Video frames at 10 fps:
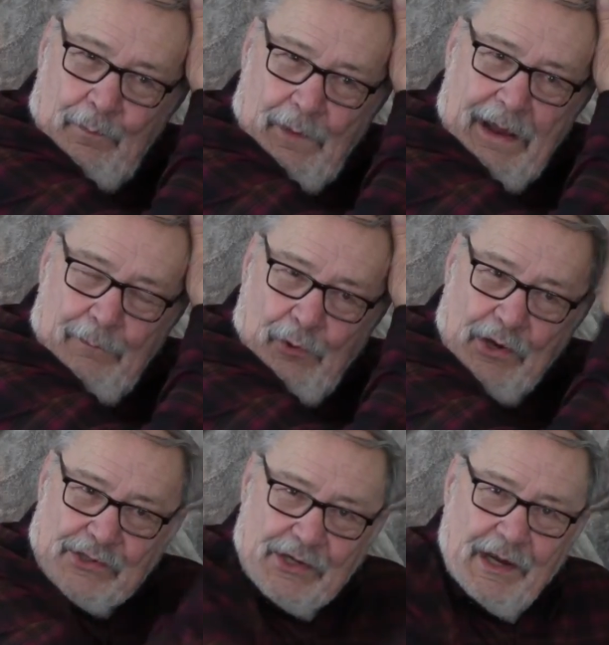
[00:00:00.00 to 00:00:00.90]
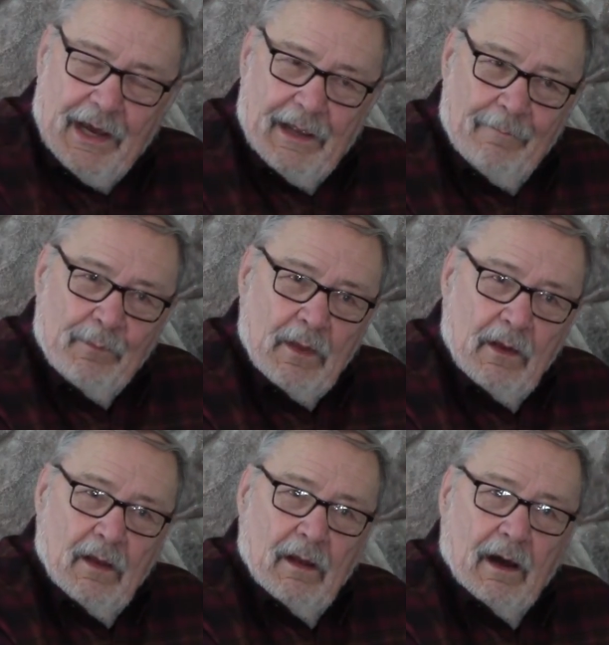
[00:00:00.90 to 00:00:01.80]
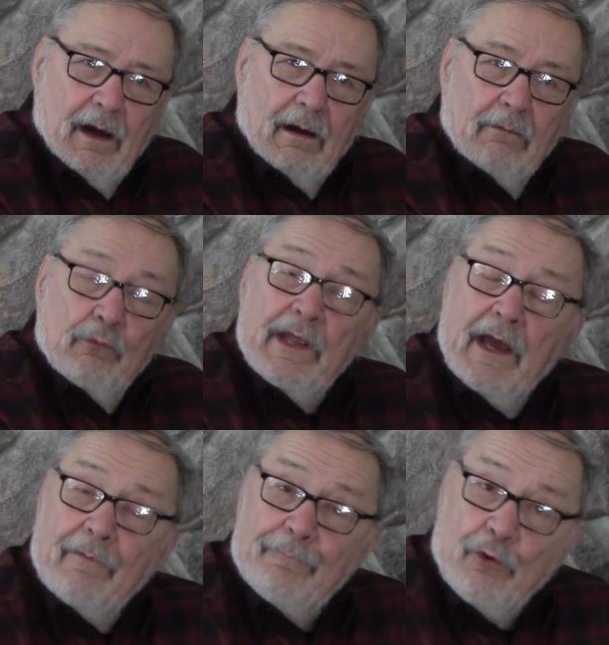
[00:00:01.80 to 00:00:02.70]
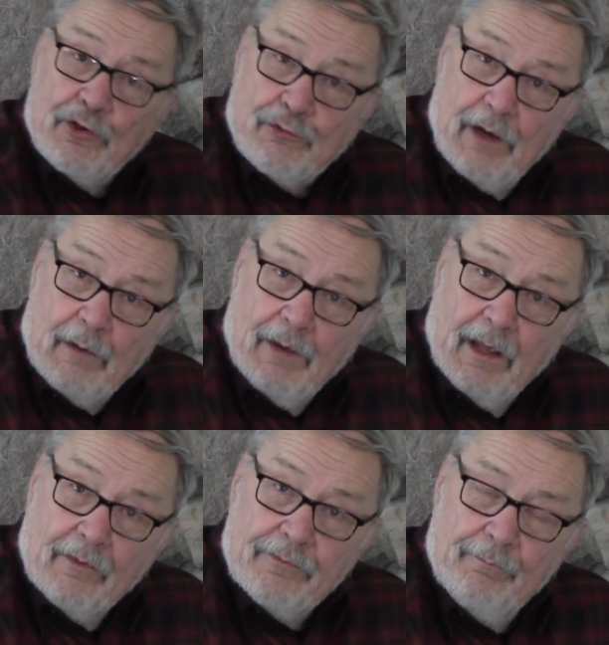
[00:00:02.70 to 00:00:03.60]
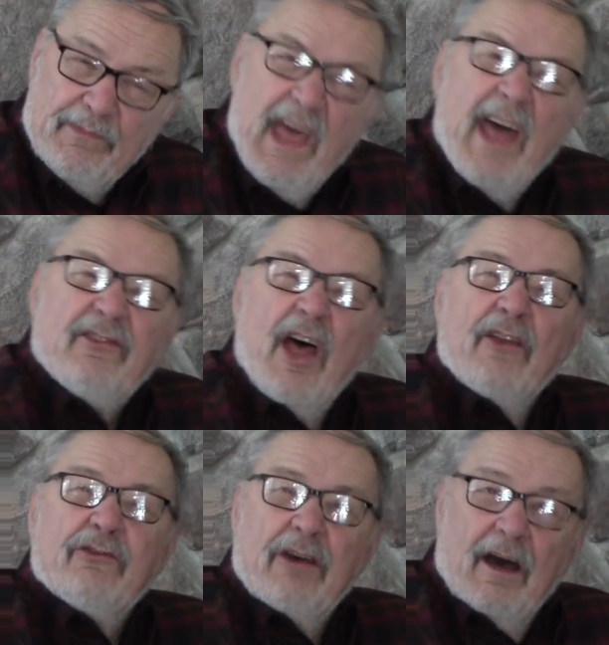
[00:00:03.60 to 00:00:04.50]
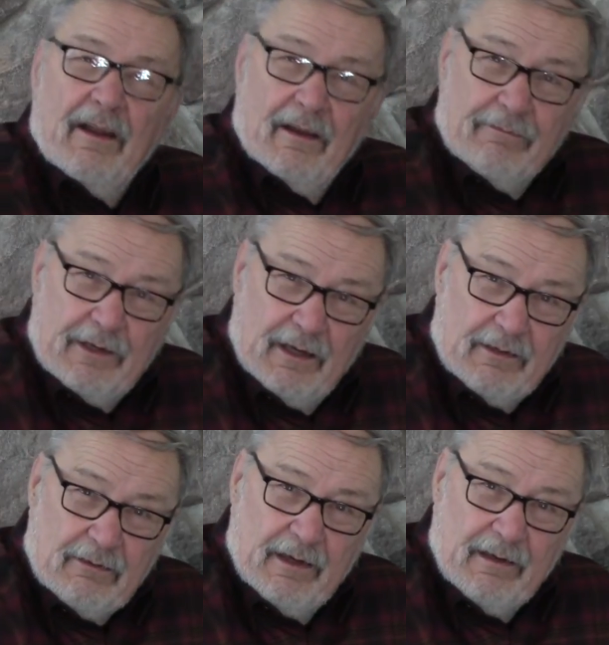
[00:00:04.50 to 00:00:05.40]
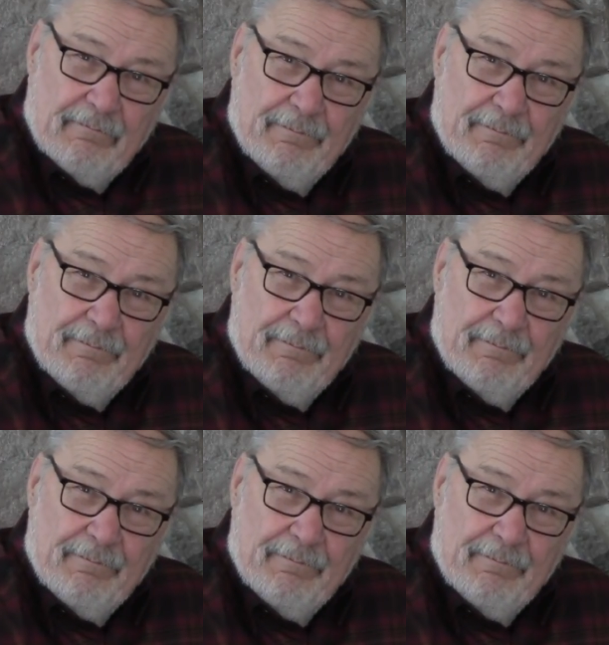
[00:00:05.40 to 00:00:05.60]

my boys and I, we have 4 square miles. That's a ton of country.